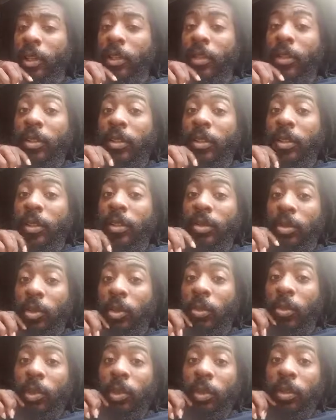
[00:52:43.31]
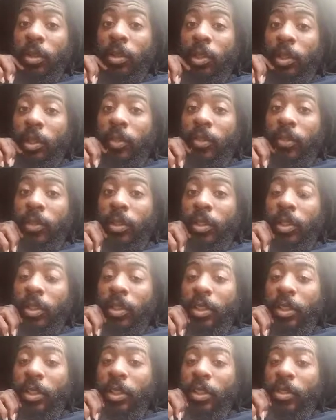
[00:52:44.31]
It's the superhero
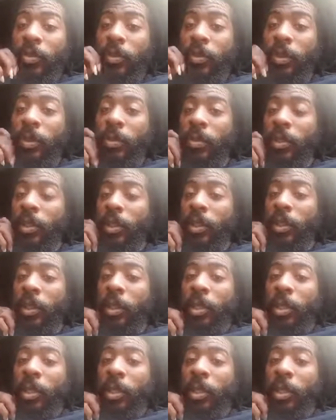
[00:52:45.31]
definition, you feel me?